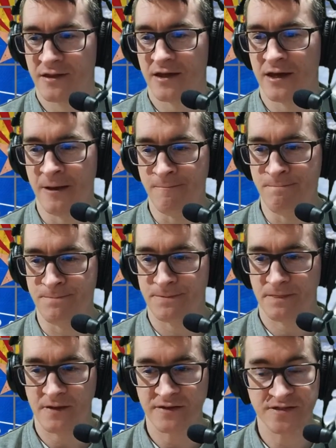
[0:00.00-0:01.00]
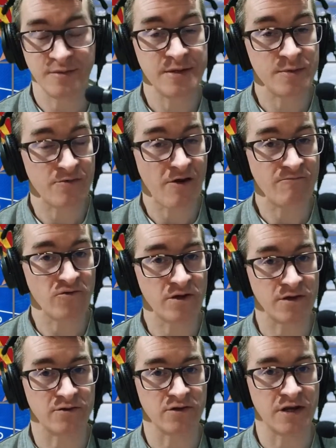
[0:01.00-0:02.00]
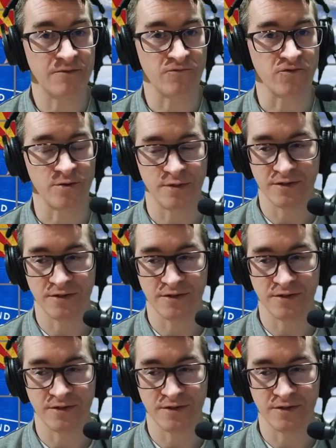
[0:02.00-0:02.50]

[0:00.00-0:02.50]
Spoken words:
So maybe Brent Rooker could come through.